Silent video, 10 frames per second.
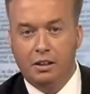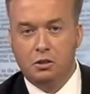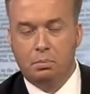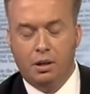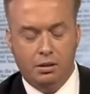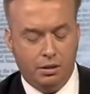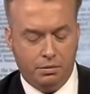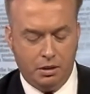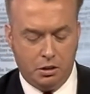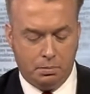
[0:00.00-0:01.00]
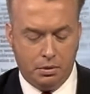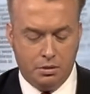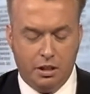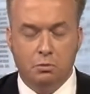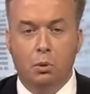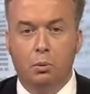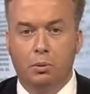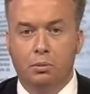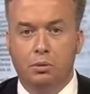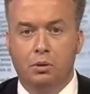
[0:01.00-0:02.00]
it's part of this process. More
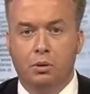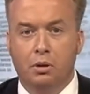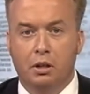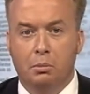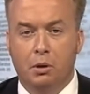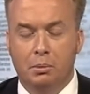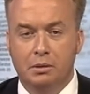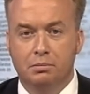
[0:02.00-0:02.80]
with Rosa Koire in a moment.